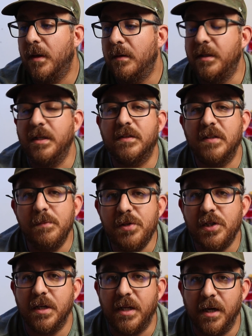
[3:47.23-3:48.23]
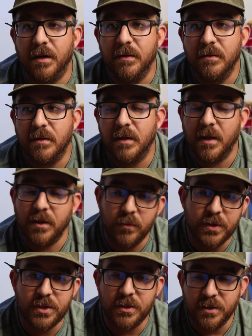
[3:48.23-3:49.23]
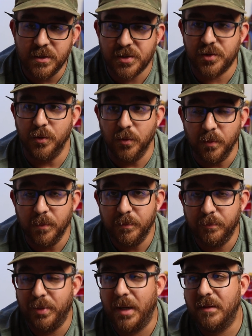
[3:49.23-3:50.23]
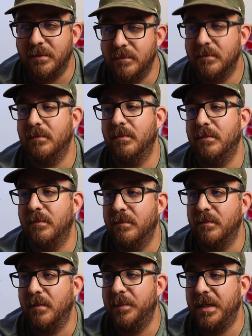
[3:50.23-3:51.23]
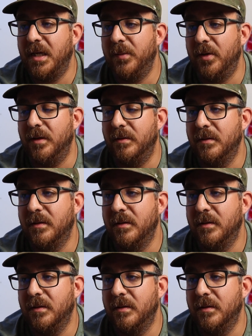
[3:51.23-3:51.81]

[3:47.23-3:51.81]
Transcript: the assumption here, and I know we shouldn't assume, but I mean, come on.